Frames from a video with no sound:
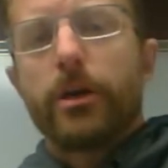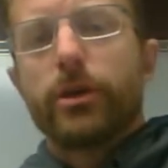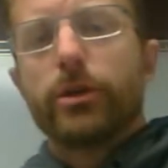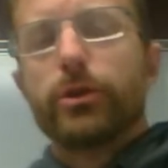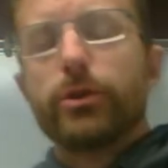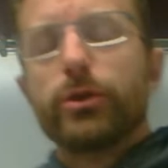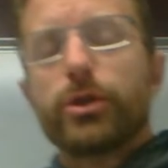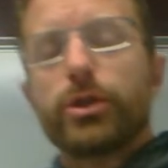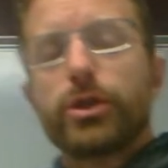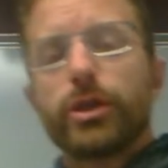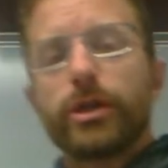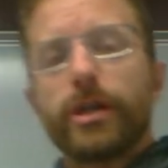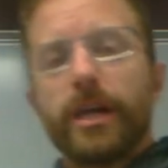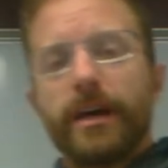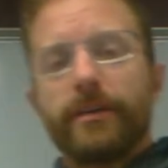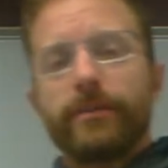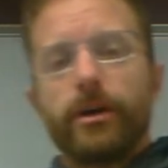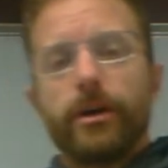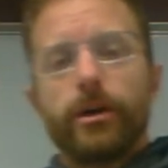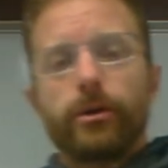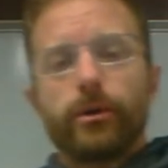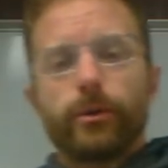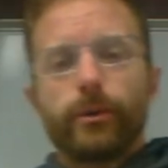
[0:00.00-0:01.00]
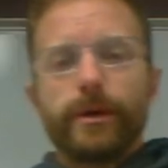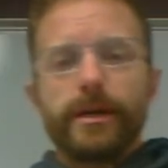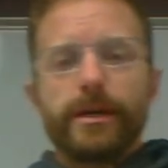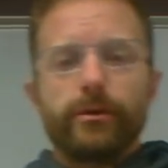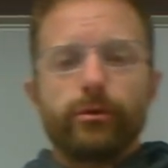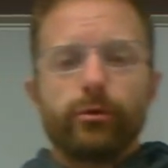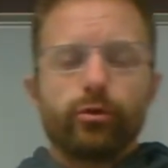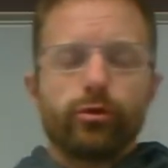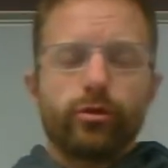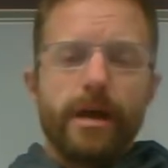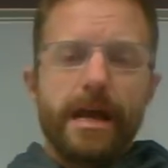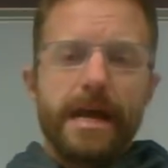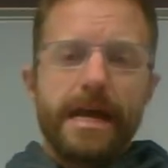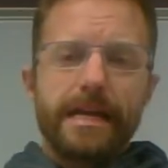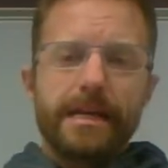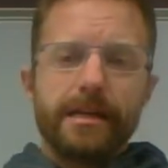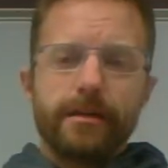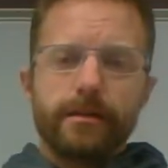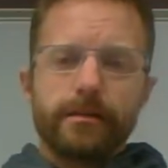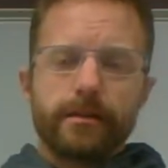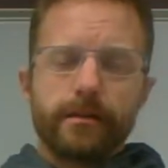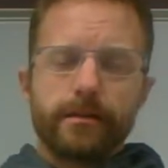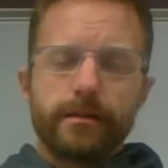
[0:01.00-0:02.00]
You should have already
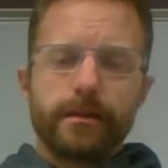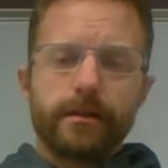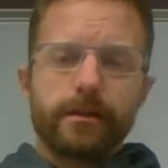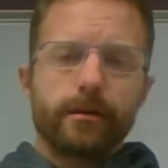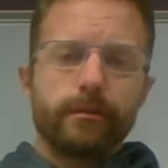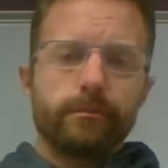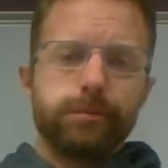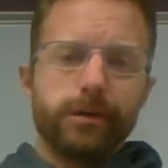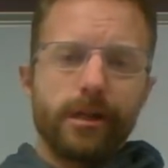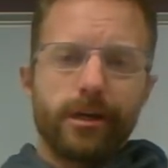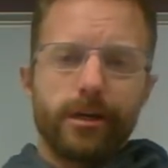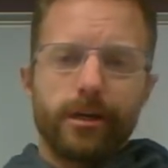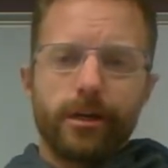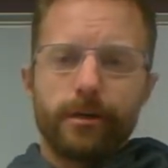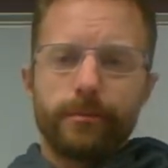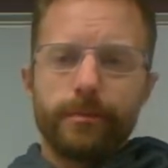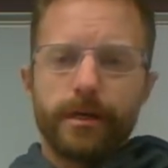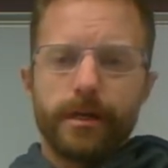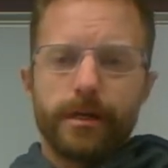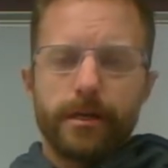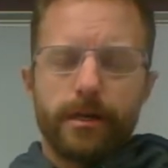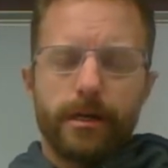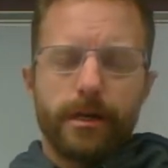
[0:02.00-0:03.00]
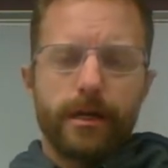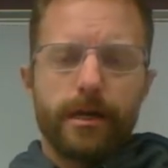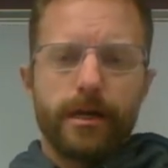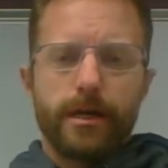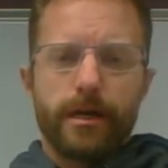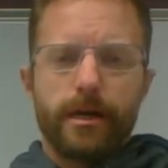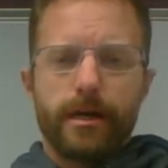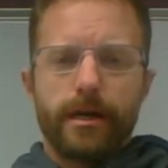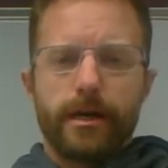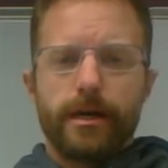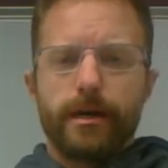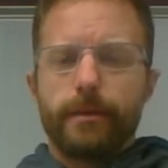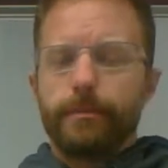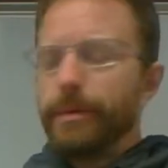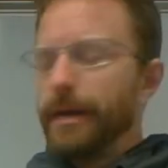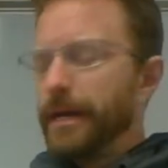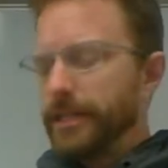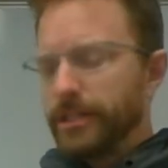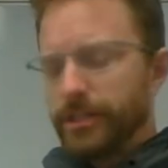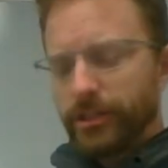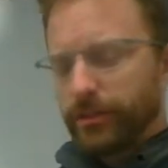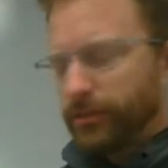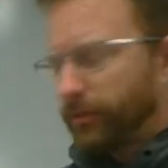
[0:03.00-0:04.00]
read the little blurb,
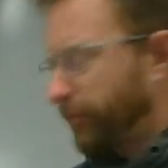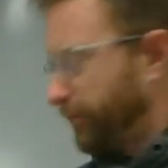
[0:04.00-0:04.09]
pages